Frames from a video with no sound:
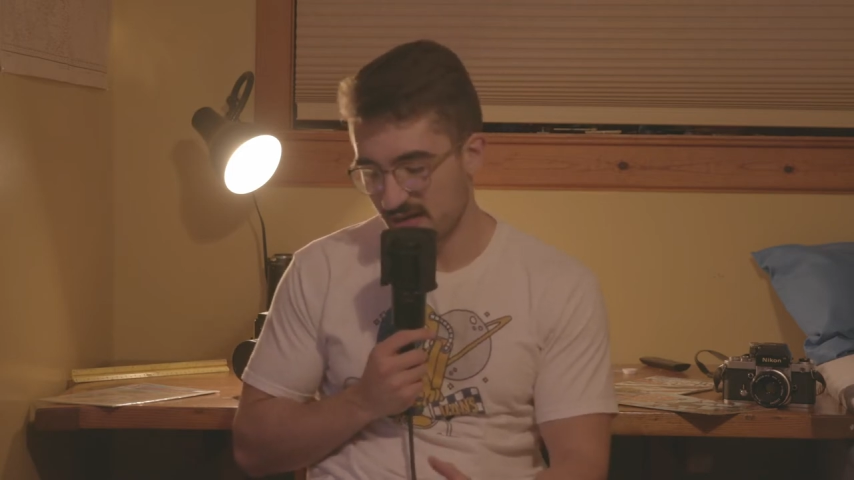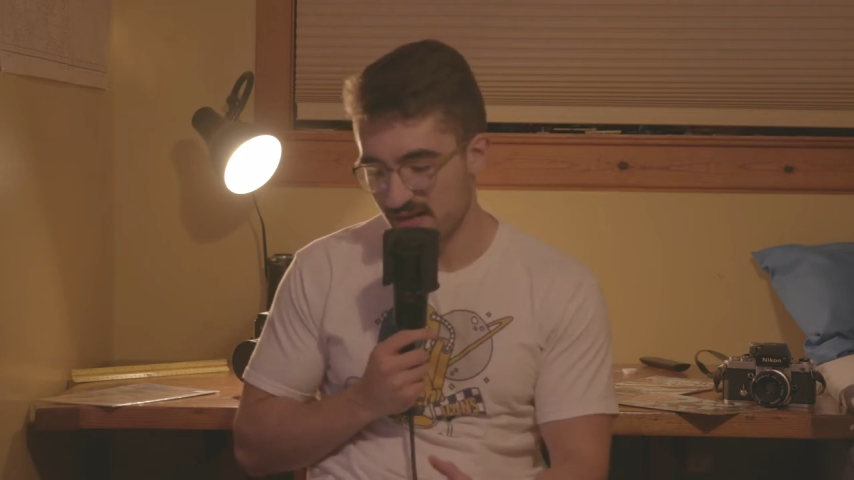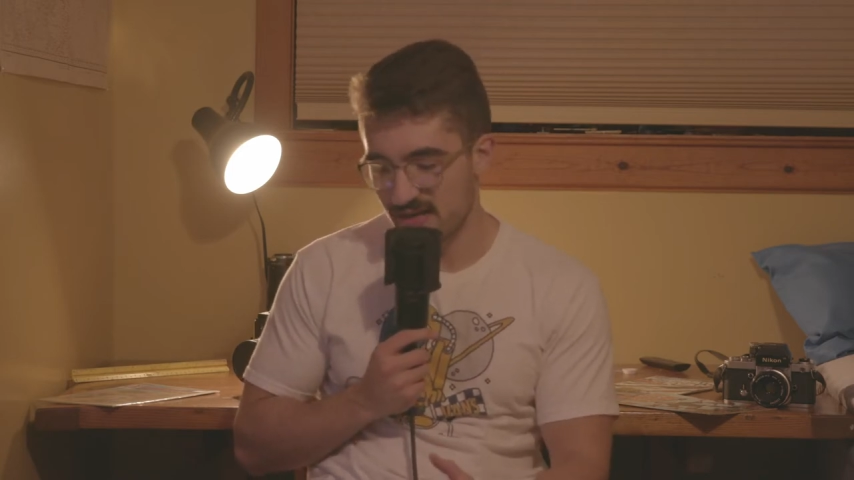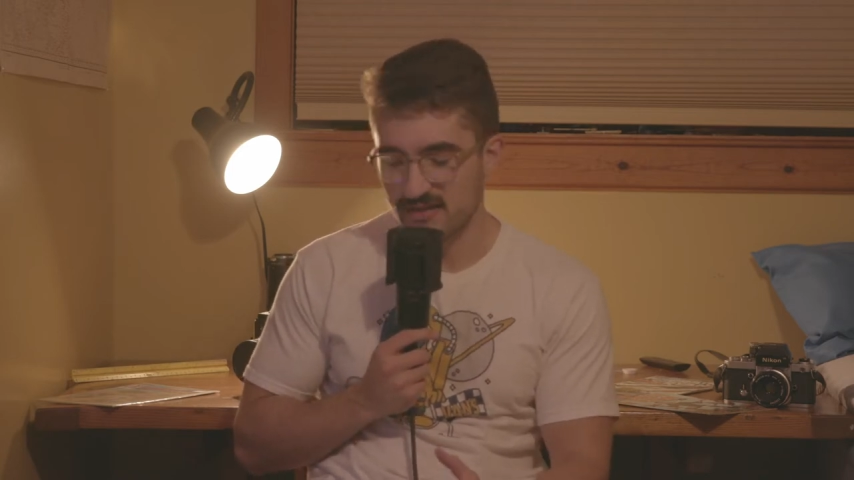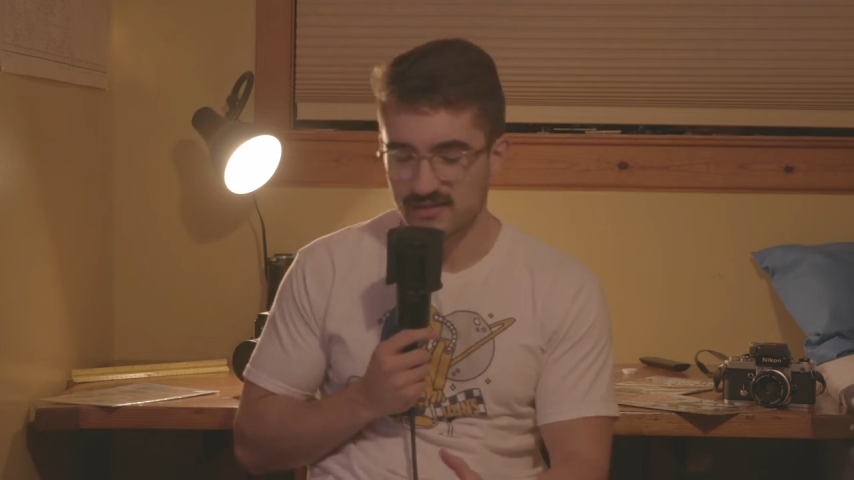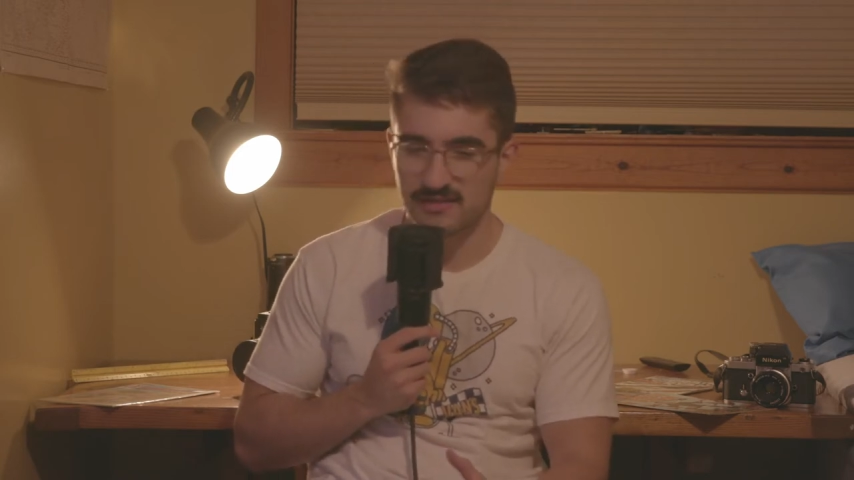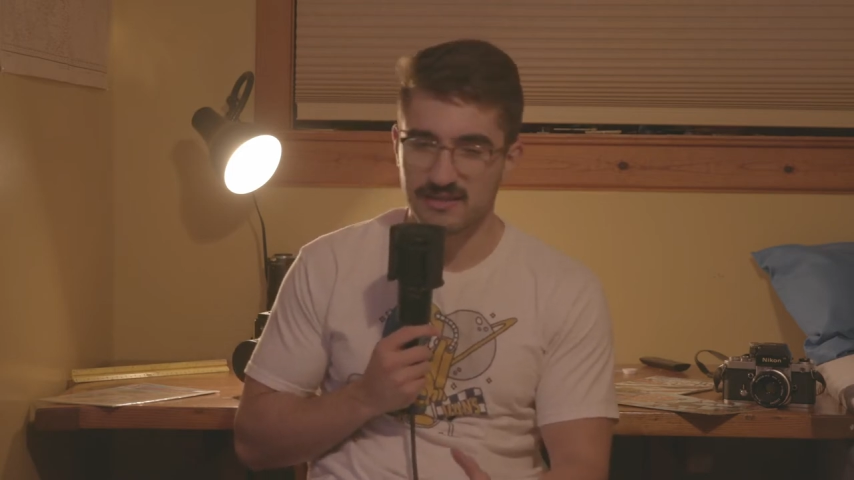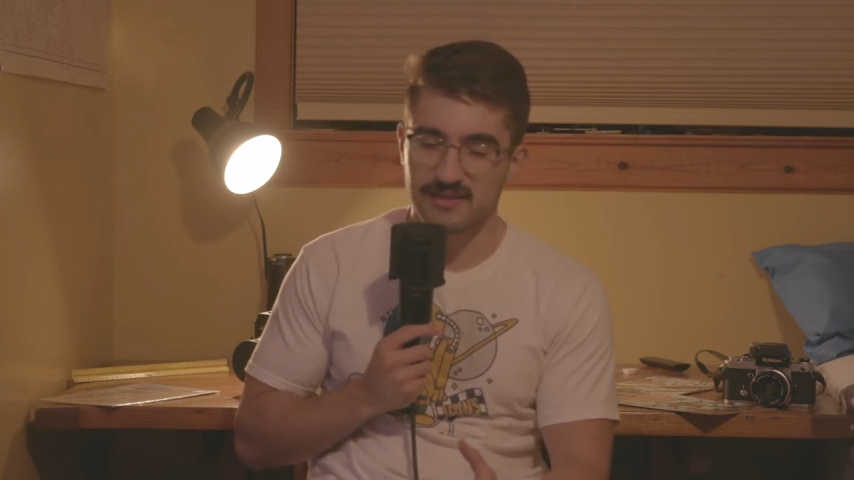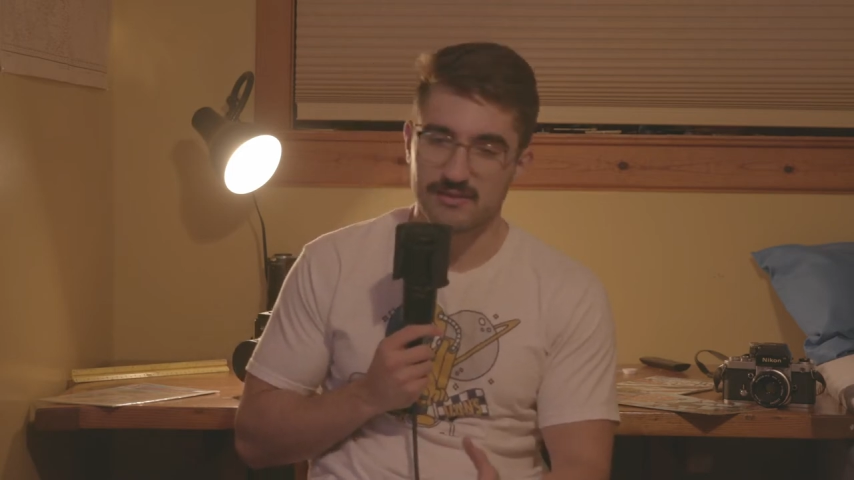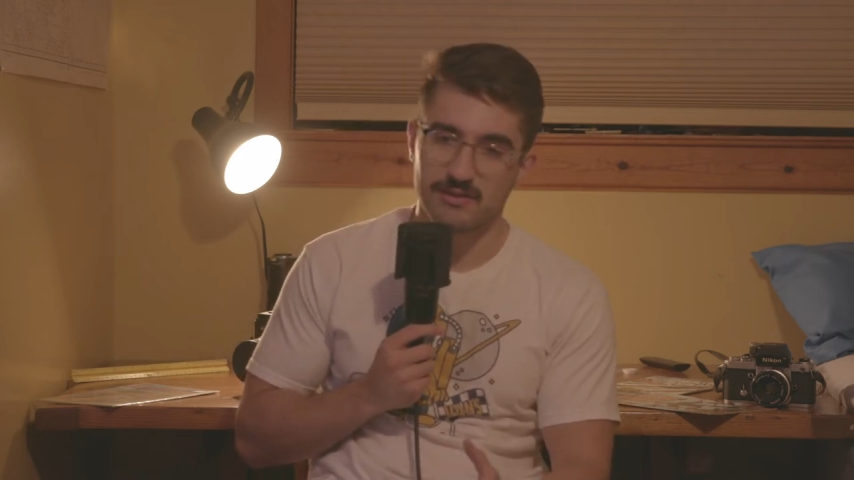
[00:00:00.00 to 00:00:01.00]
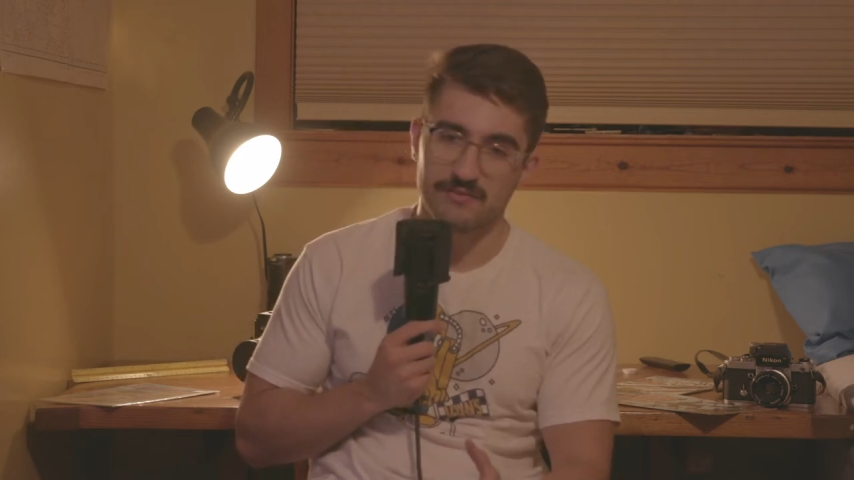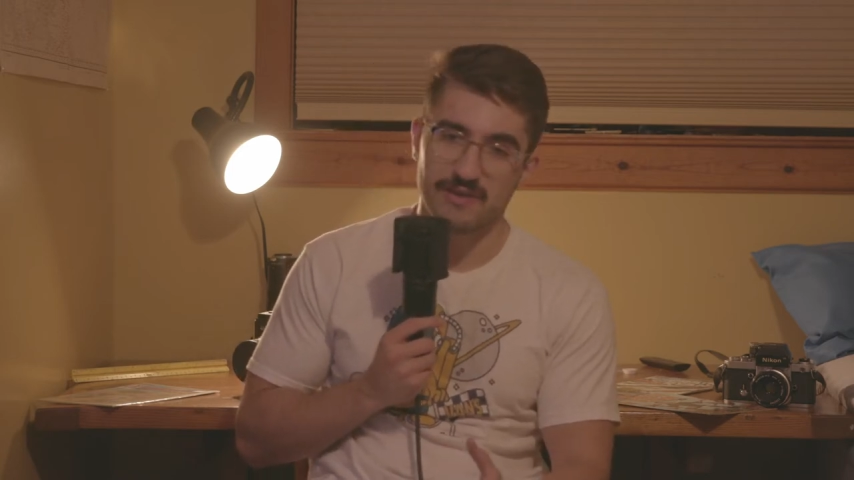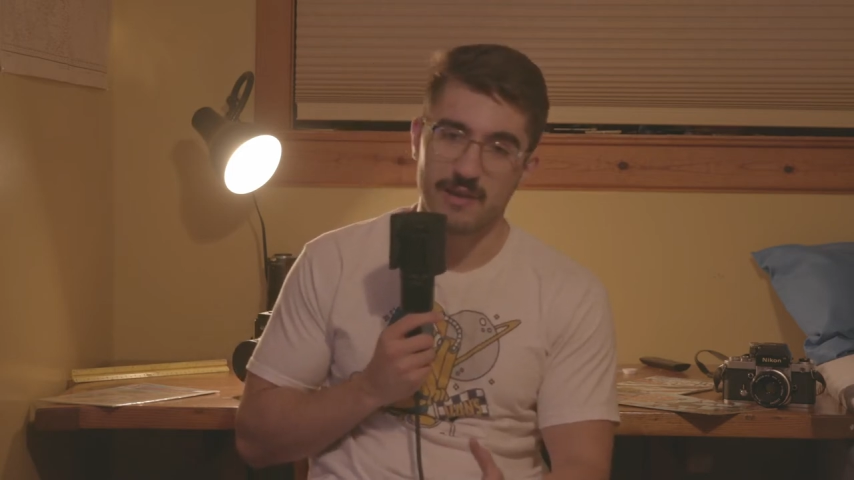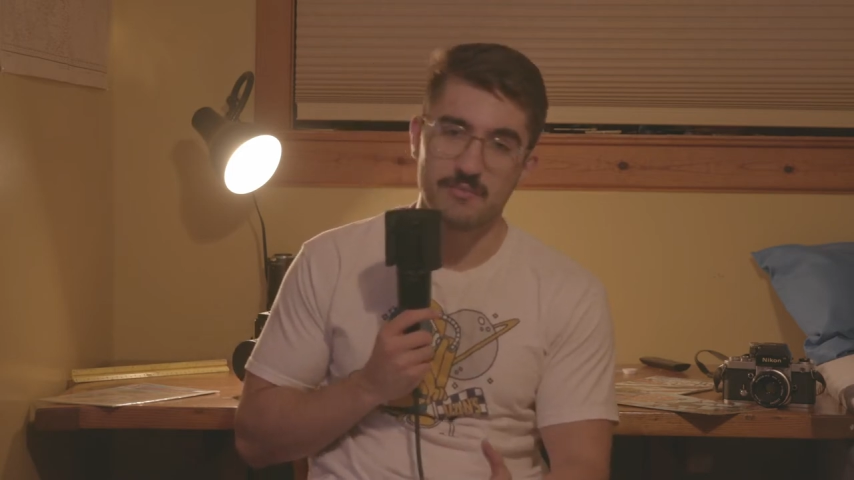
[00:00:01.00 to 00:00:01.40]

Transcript: I instantly thought of that